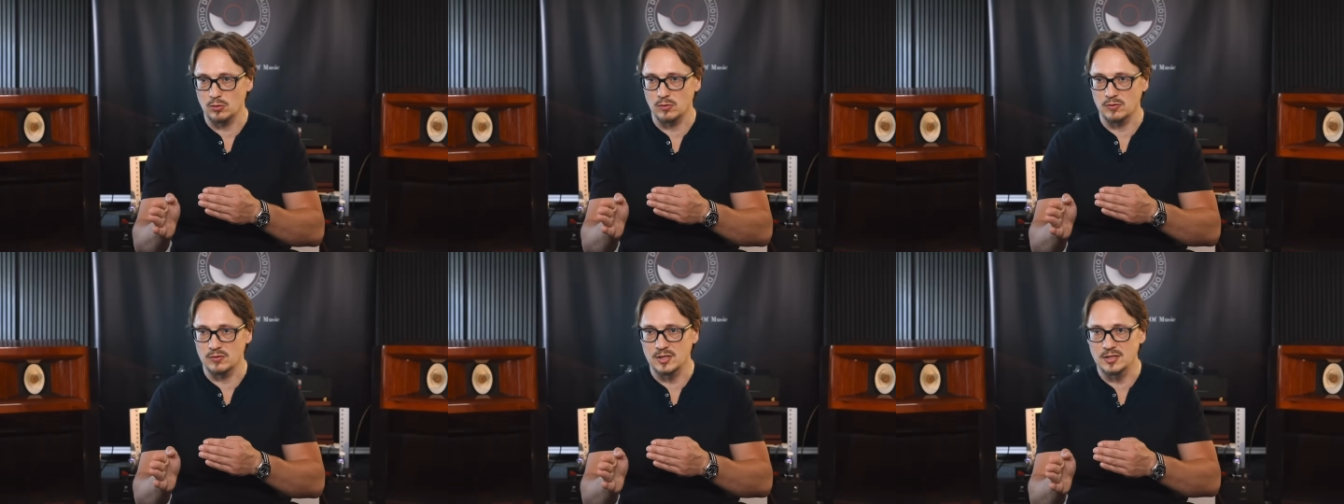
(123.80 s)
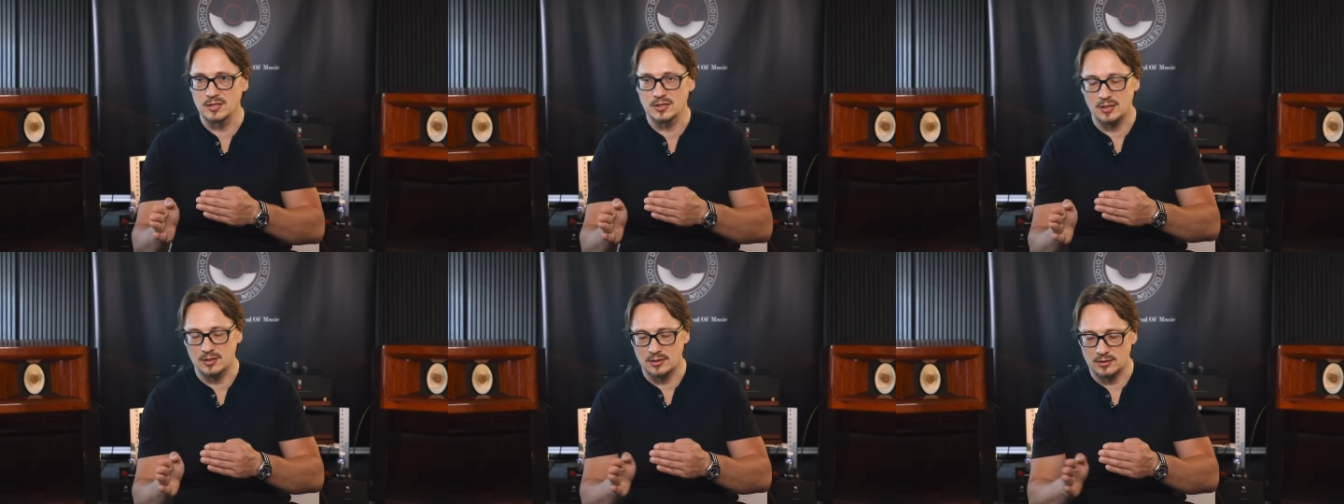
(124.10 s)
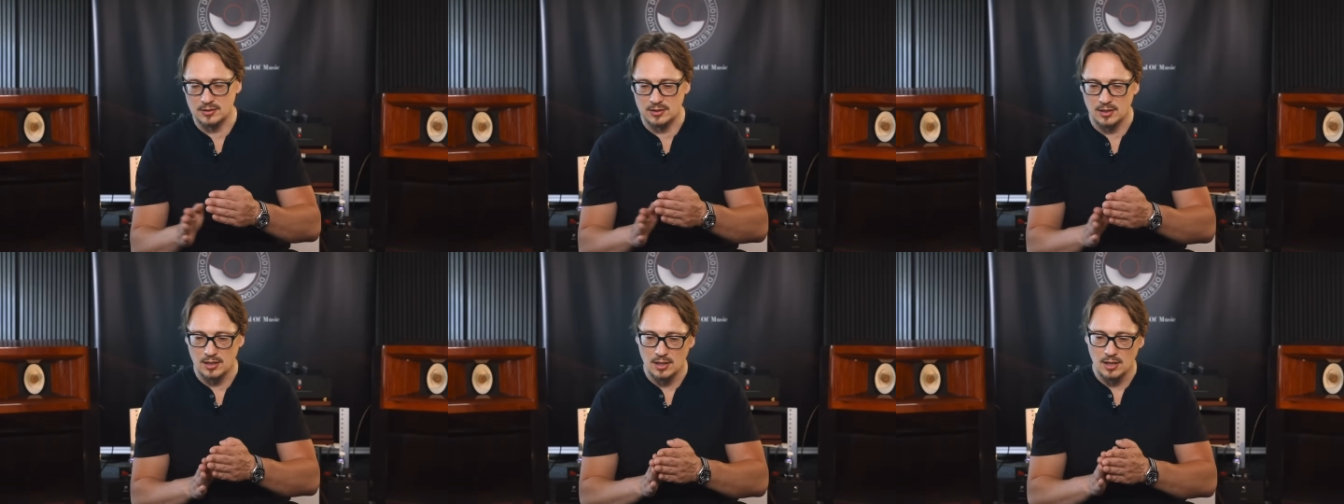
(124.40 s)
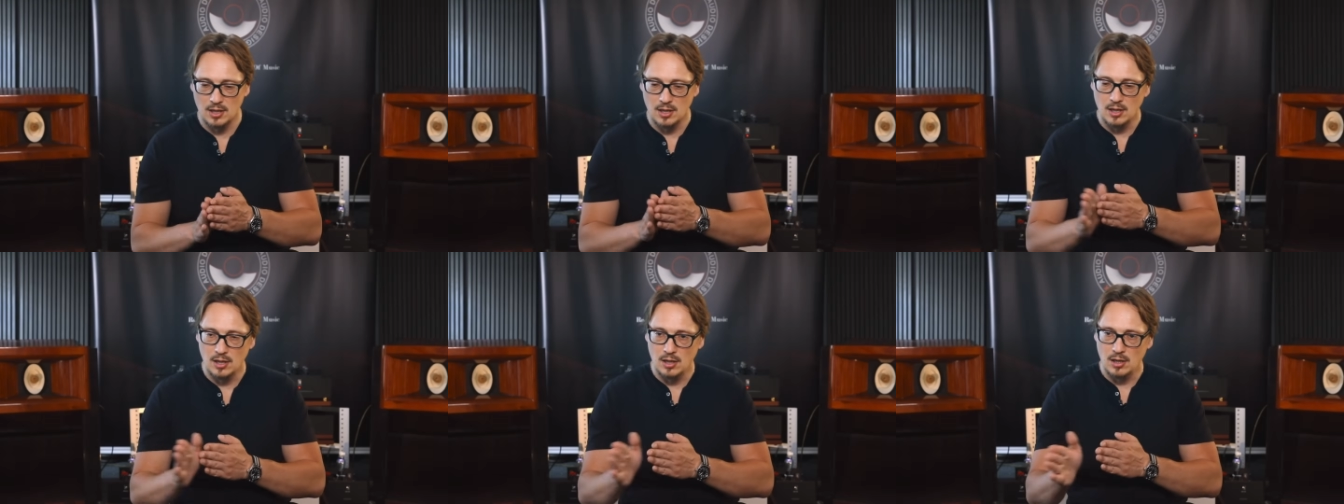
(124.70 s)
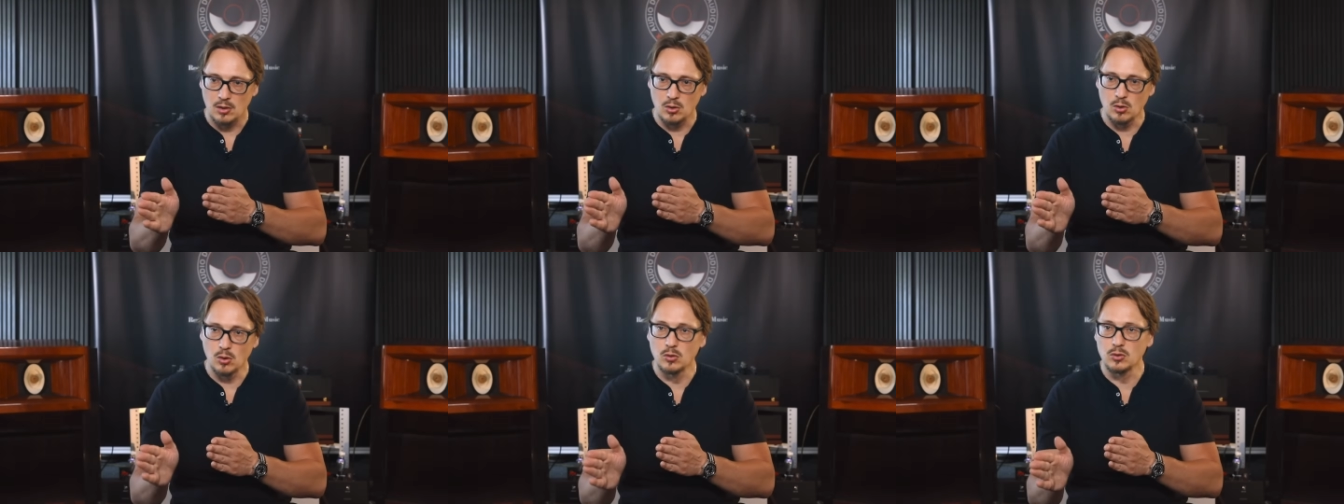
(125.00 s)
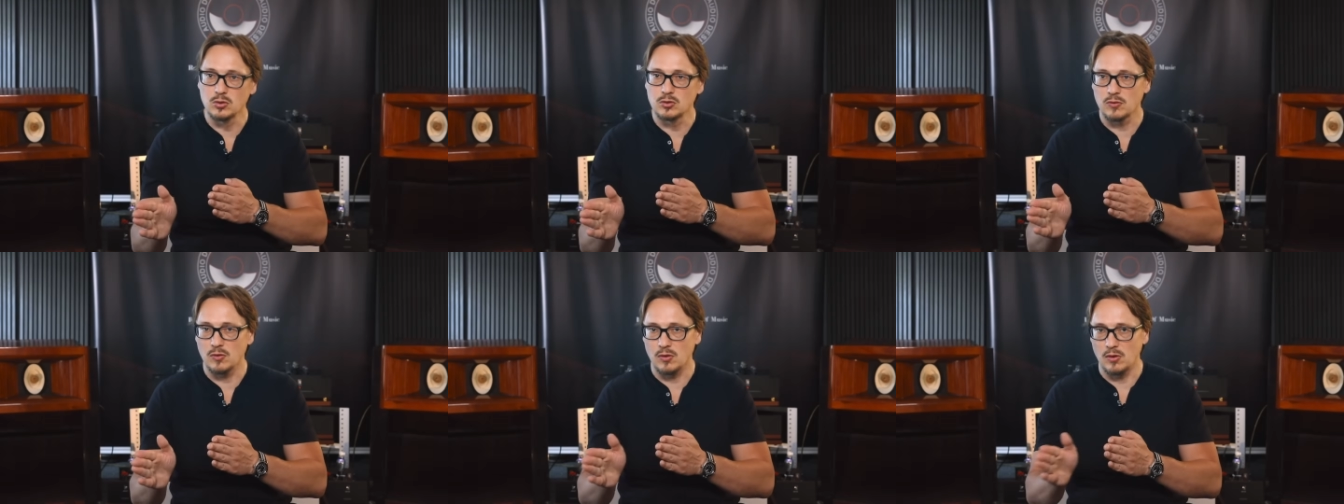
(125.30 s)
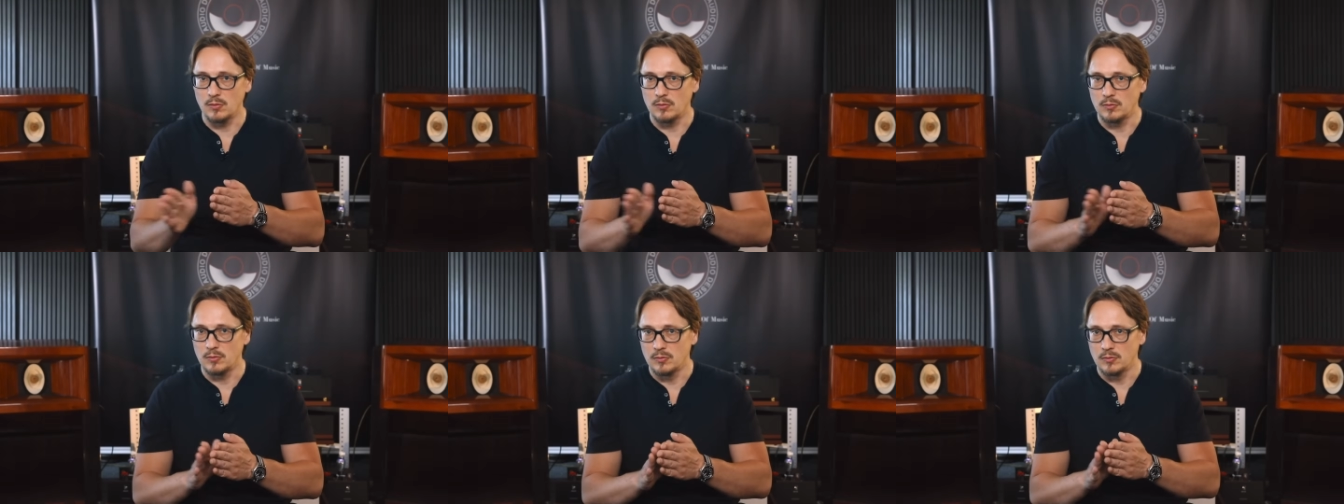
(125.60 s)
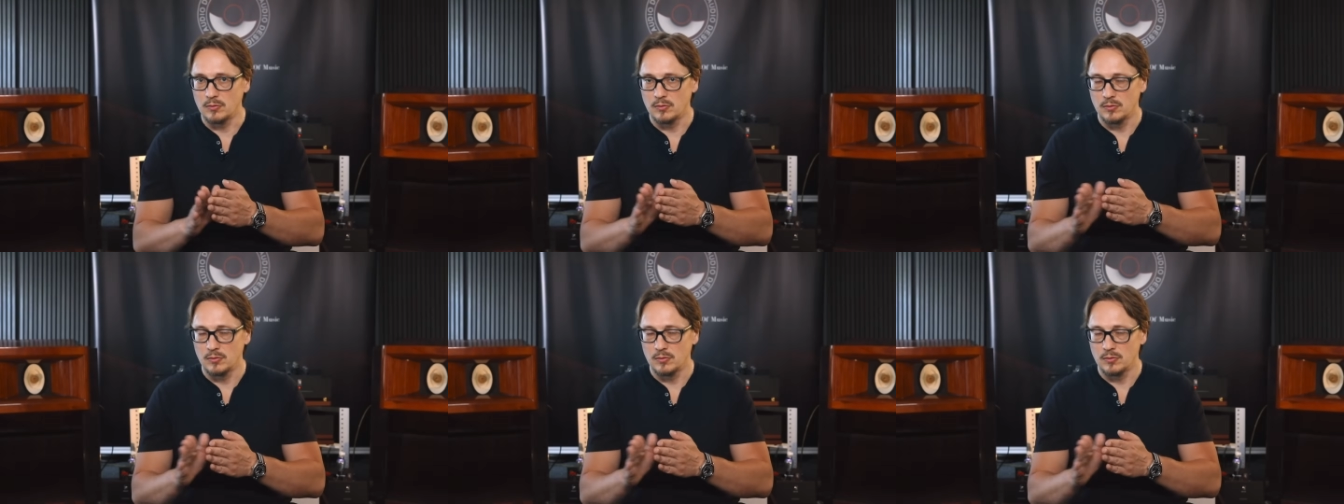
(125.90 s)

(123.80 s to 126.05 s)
of distance goes from,